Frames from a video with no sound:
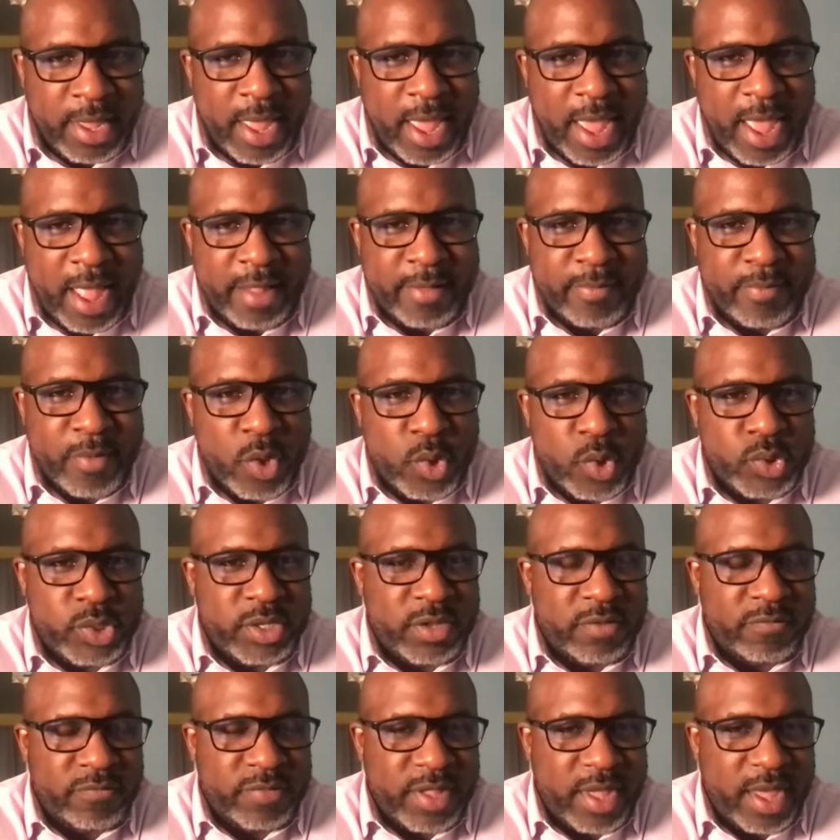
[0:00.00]
And most
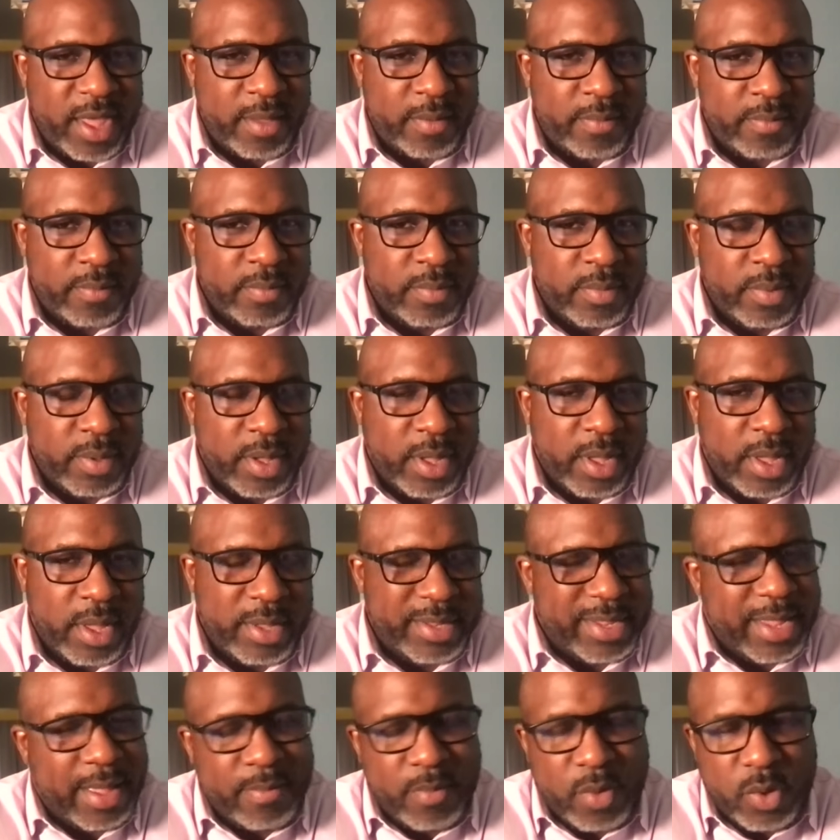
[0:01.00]
of them,
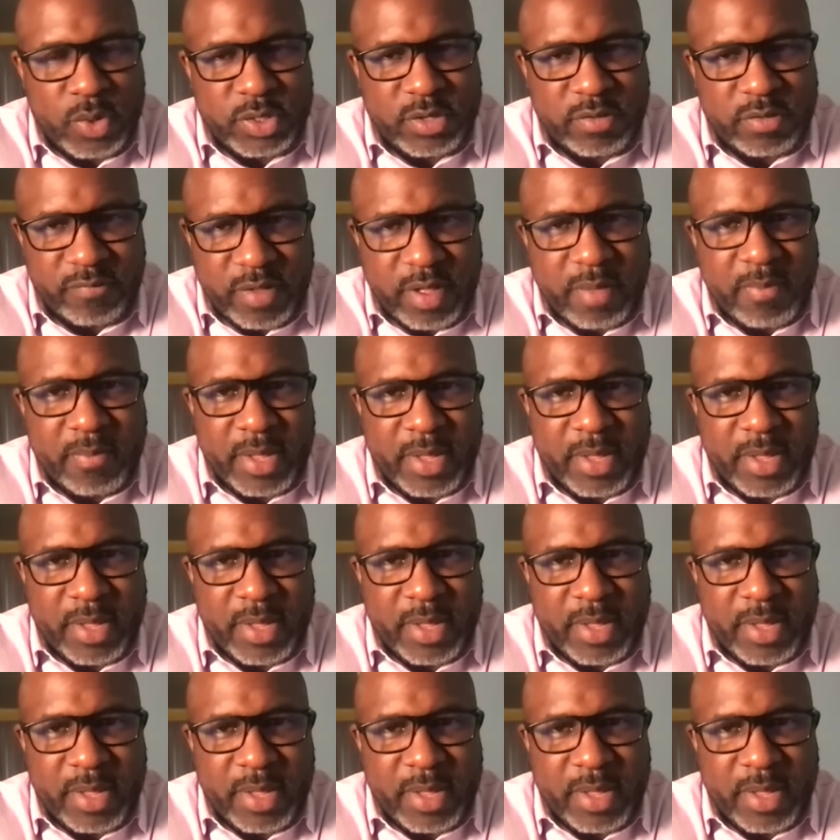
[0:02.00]
not most of them,